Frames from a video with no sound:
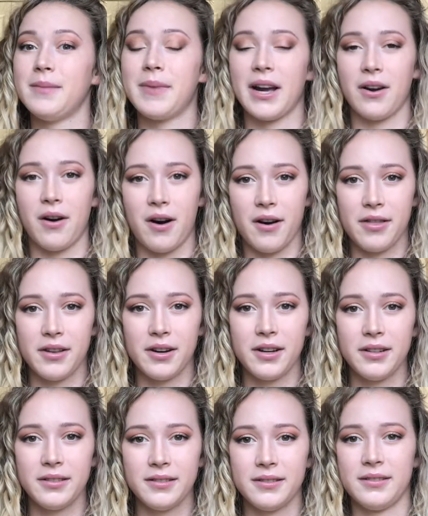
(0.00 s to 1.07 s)
by author,
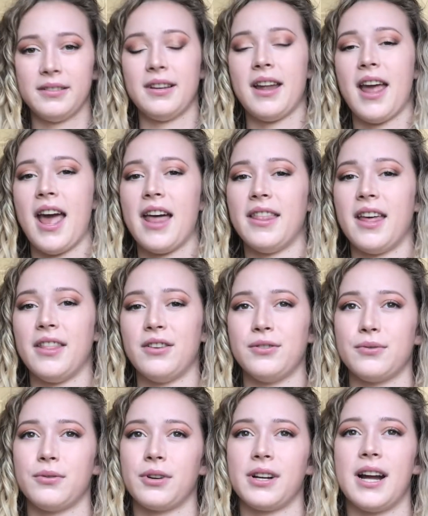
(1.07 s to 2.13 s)
and then there's
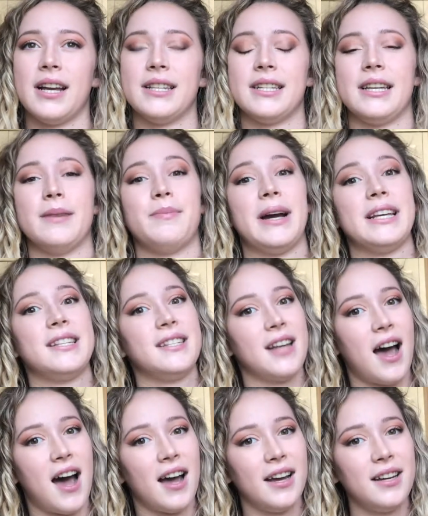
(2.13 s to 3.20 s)
organizing it by
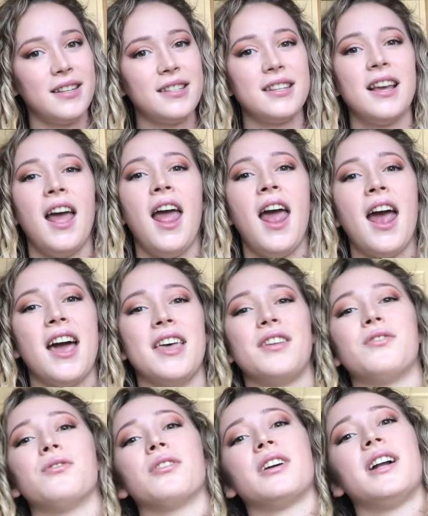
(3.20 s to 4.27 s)
size, and
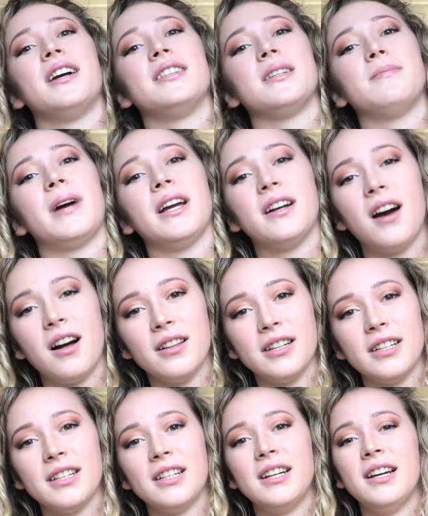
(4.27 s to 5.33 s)
then organizing by
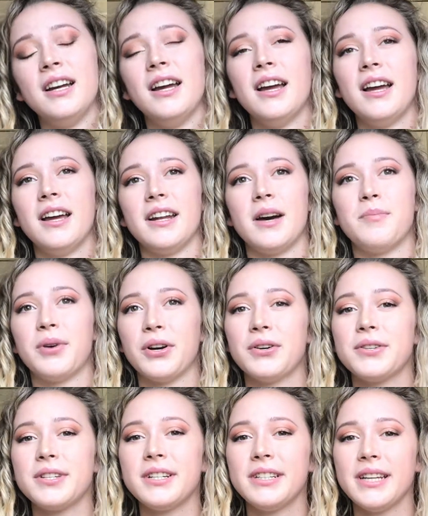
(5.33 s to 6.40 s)
color. Now,
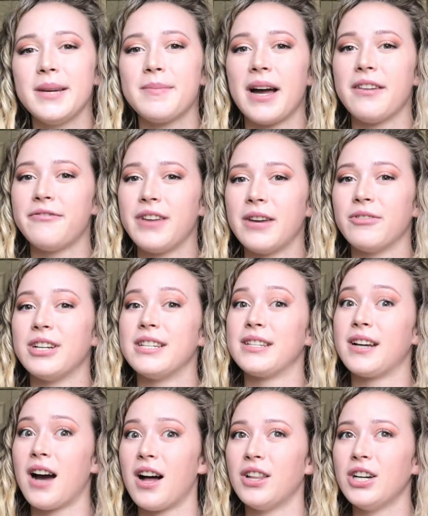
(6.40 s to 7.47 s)
personally, my favorite is
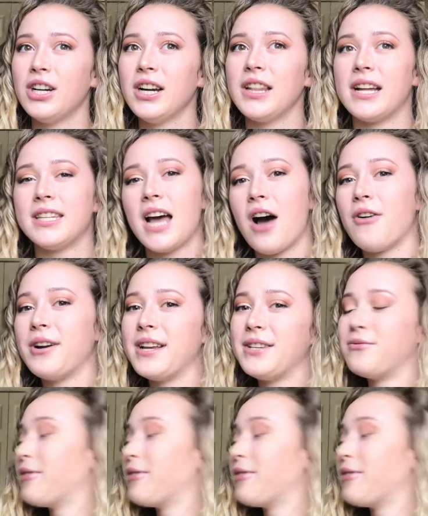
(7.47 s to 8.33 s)
color, and that's how it is